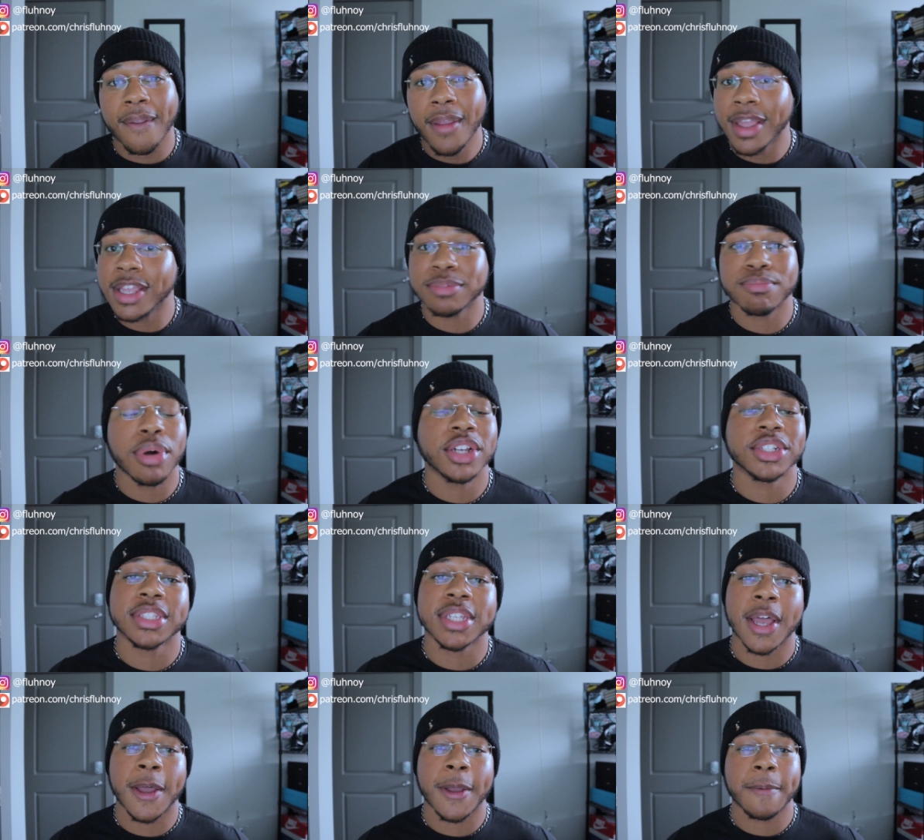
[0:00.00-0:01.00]
It's brunch
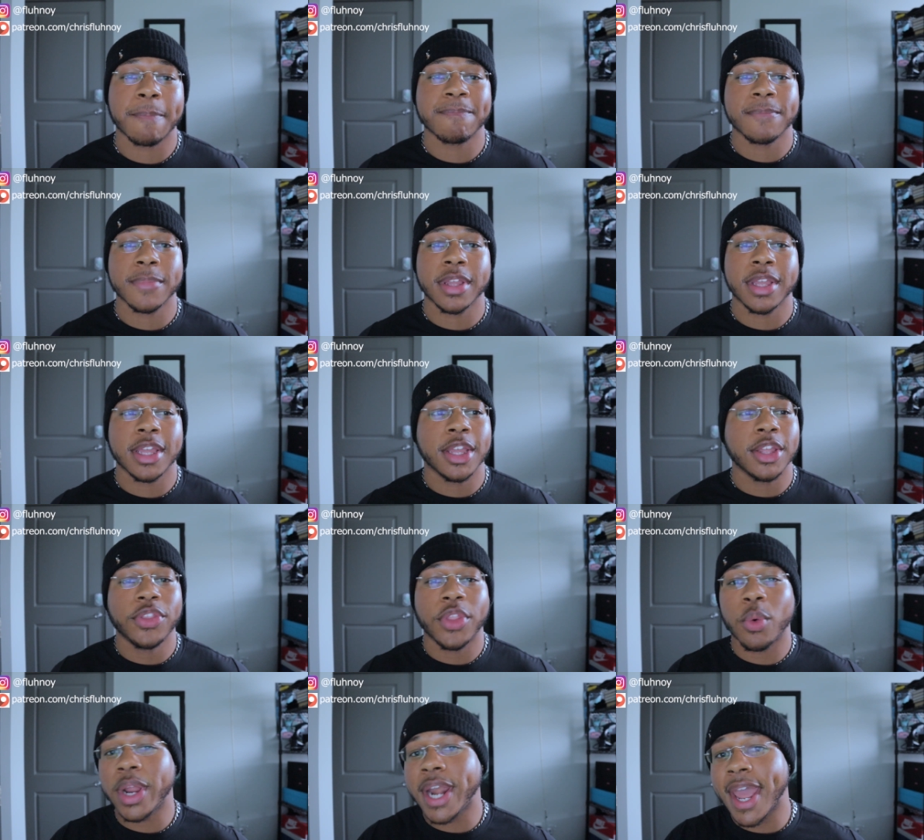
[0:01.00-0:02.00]
time.
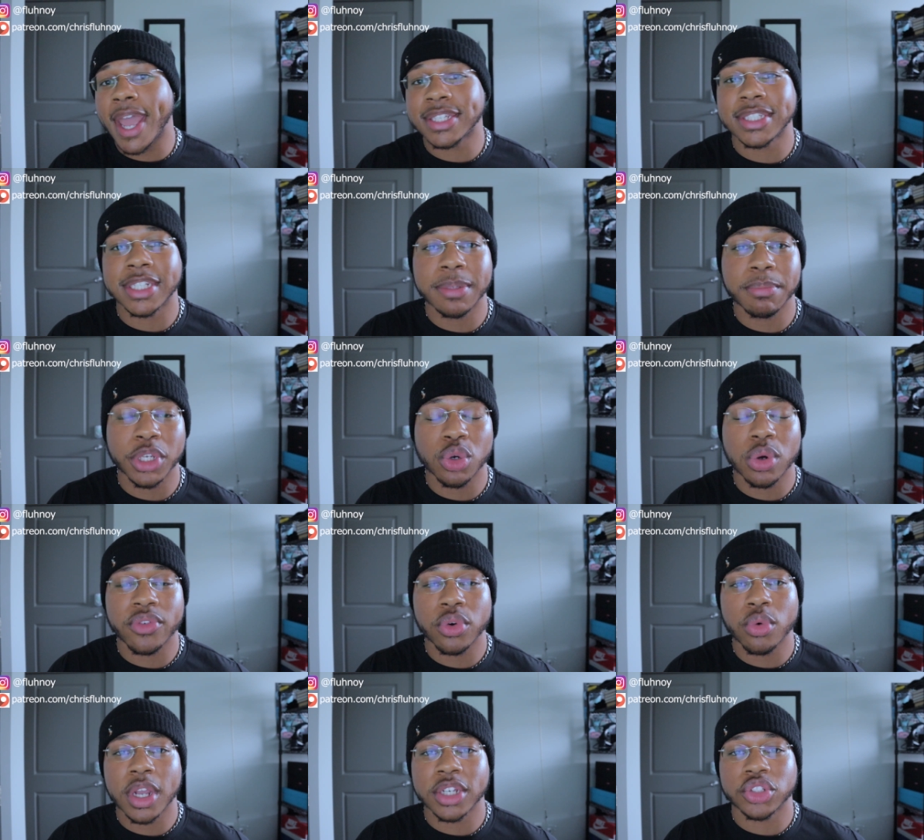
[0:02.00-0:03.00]
Throwing ass in the middle of
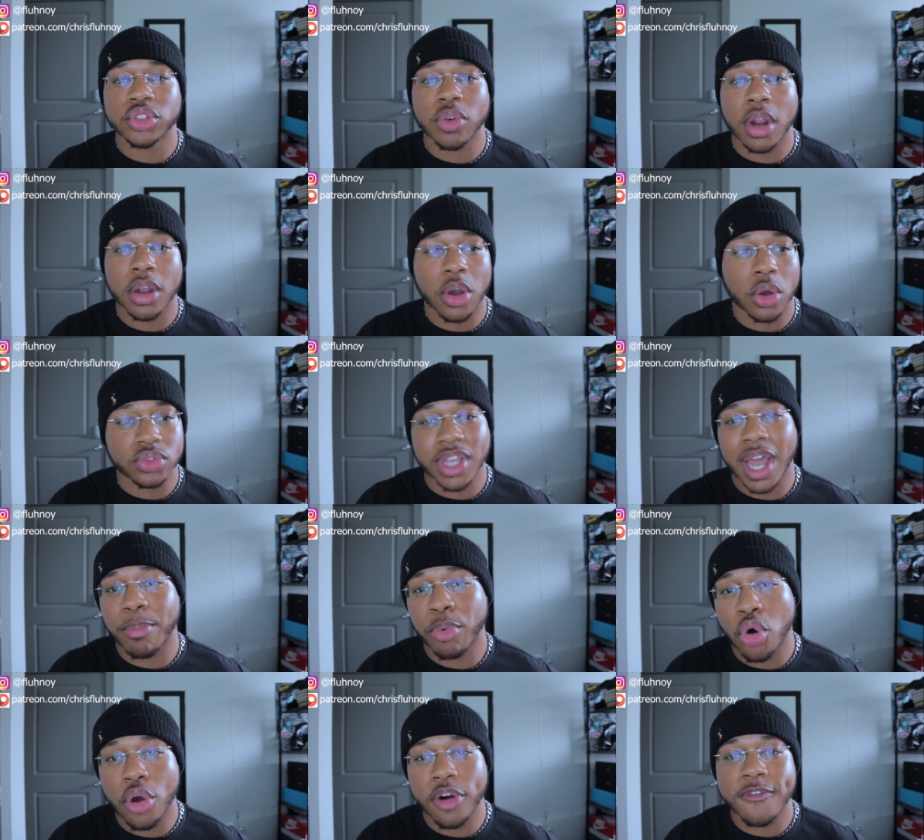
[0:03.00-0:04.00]
a restaurant on
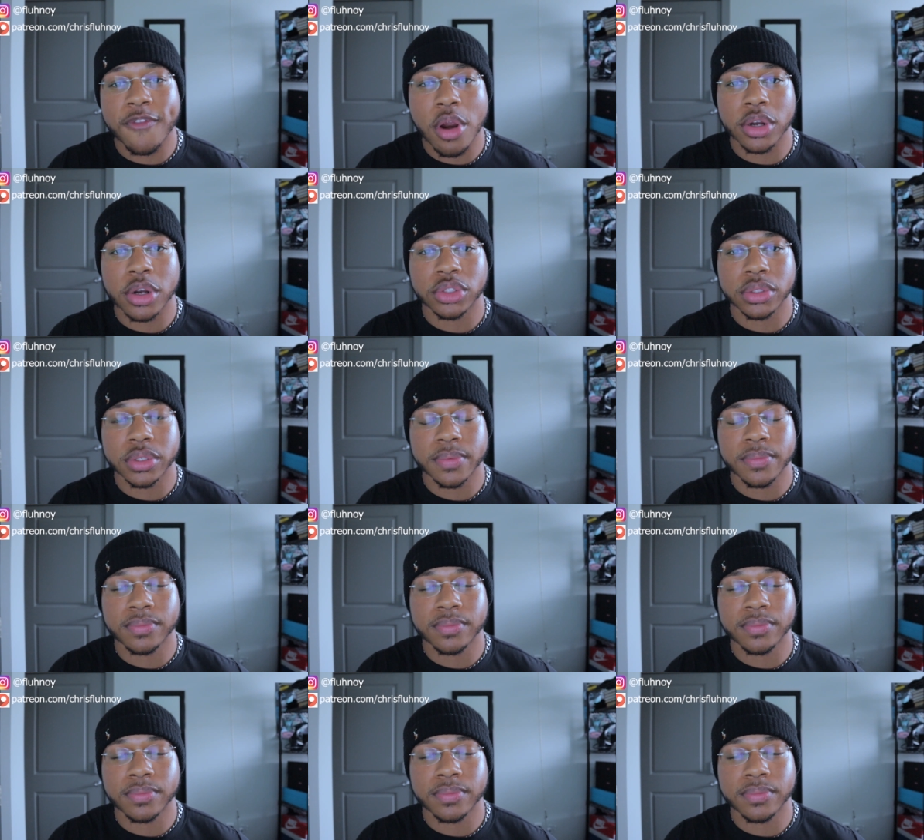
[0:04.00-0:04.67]
top of all the furniture.